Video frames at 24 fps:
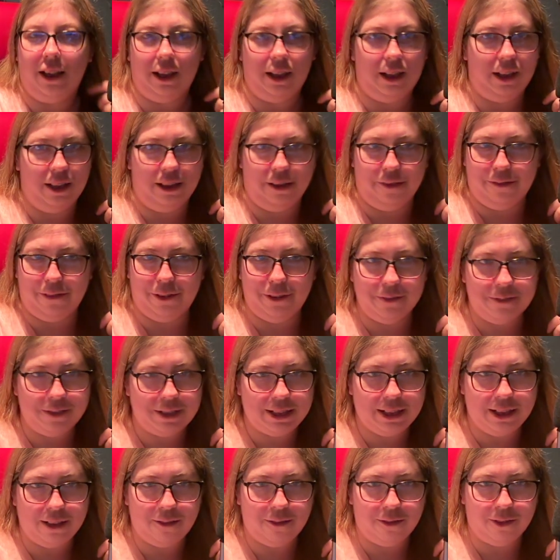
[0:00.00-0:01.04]
if you've
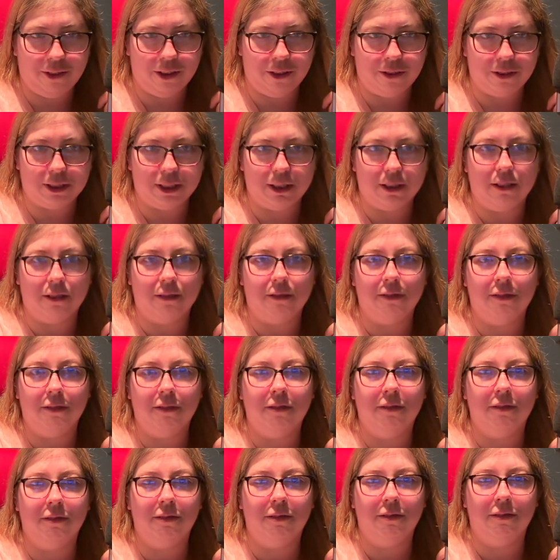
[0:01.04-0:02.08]
seen Frozen,
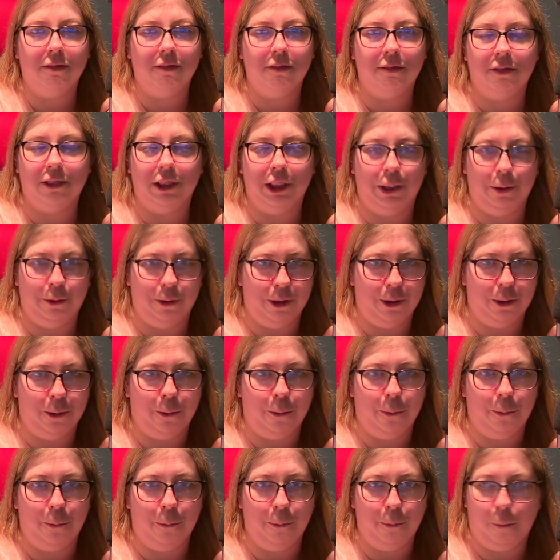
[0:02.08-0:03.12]
you
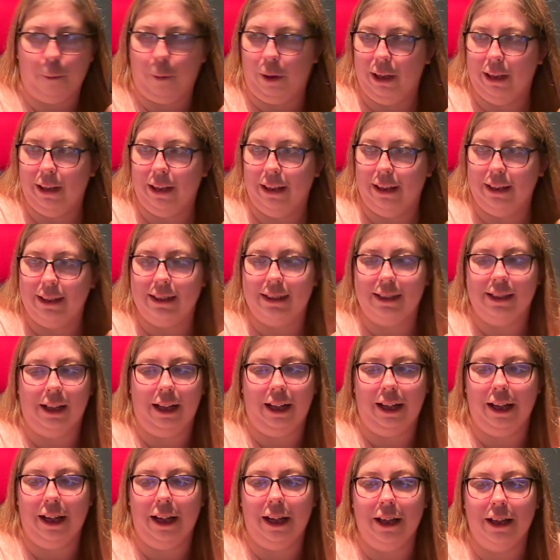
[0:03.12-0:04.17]
know what this
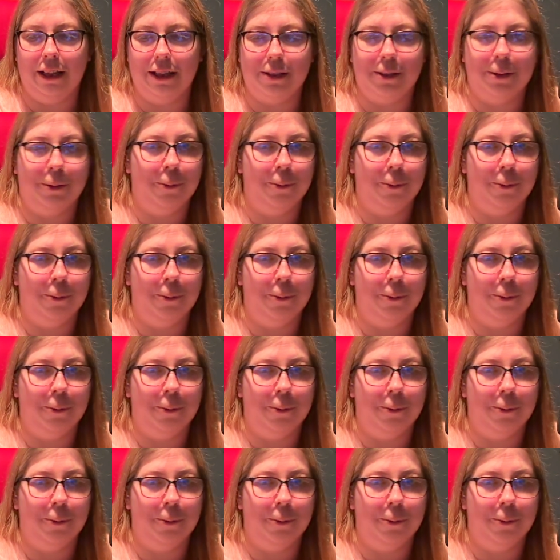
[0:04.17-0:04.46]
scene is.